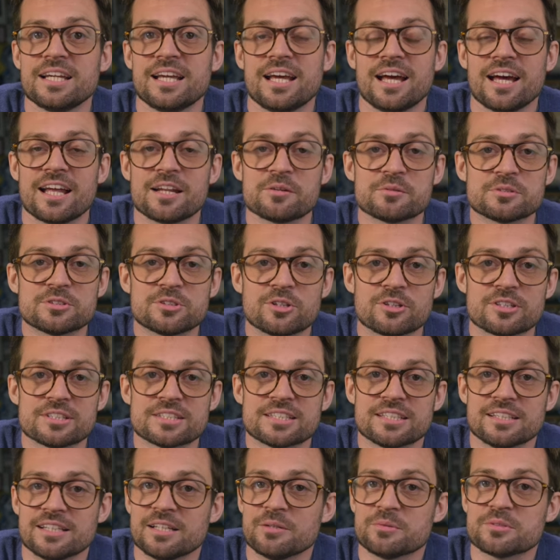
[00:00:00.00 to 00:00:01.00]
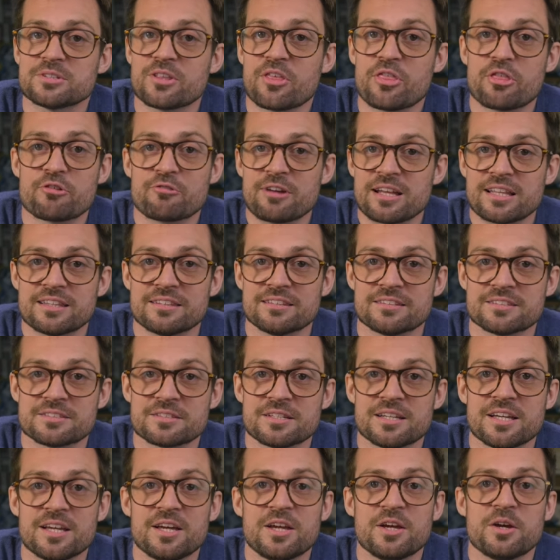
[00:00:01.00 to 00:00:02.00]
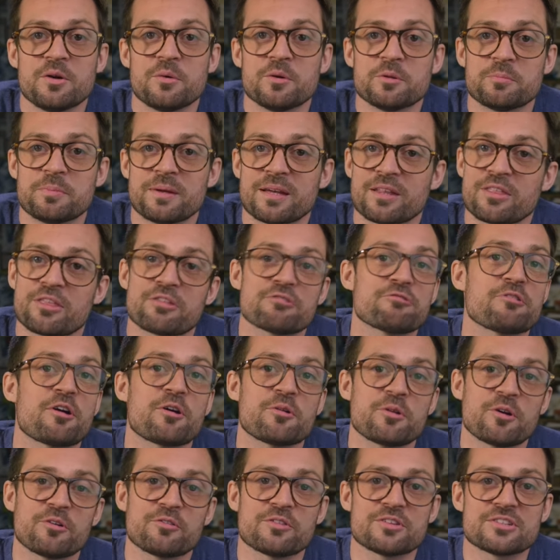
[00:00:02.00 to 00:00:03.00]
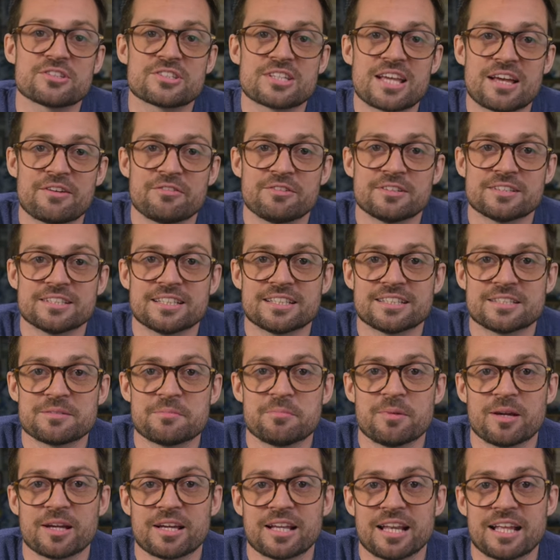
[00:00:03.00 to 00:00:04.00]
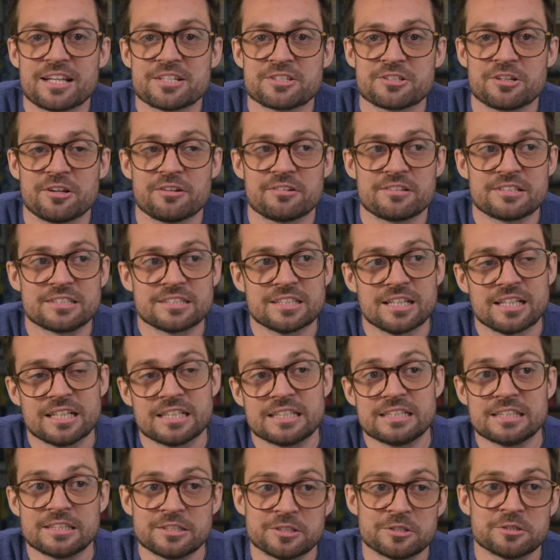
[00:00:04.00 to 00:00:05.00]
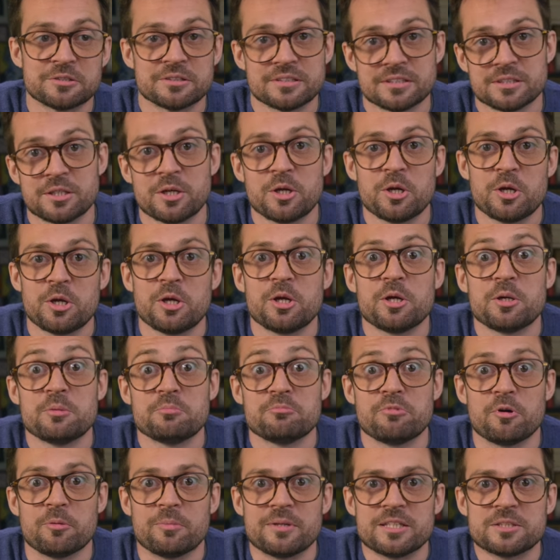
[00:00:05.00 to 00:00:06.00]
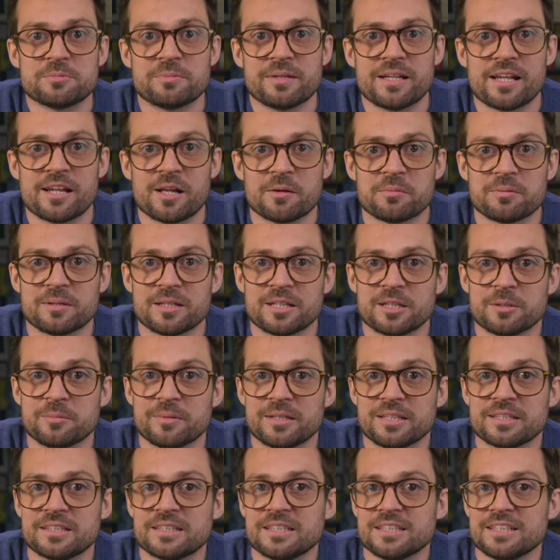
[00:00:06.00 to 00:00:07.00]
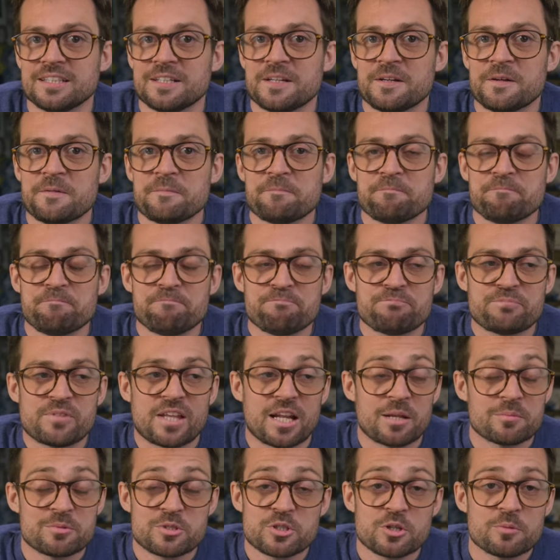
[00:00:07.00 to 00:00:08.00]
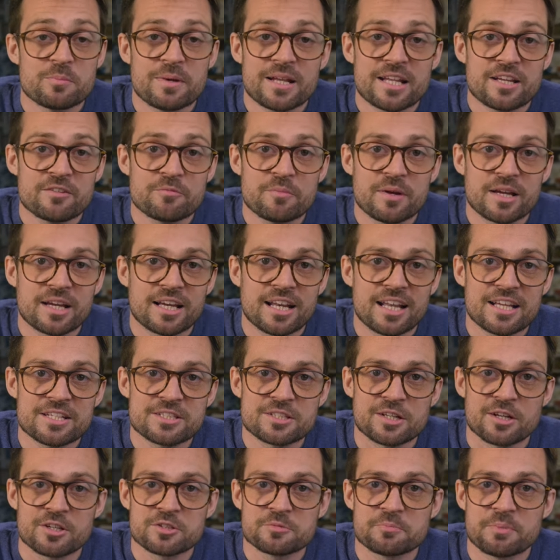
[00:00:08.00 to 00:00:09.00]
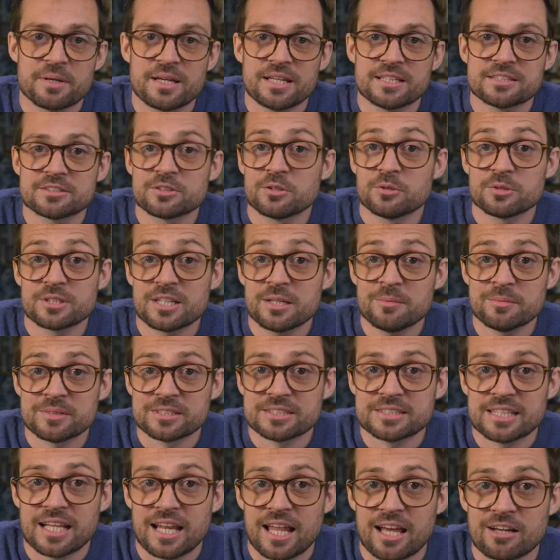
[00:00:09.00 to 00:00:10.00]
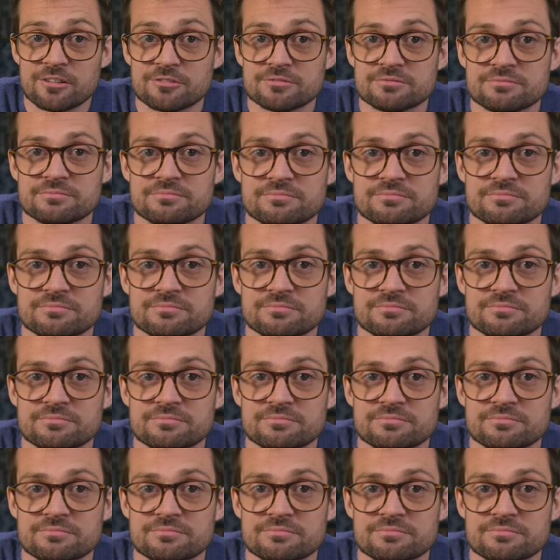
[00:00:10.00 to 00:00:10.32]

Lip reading: And it was not until he was threatened with being thrown off the scaffolding did Michelangelo decide he could probably speed it up a little bit. And I'm sure many of Michelangelo's peers called him a sellout.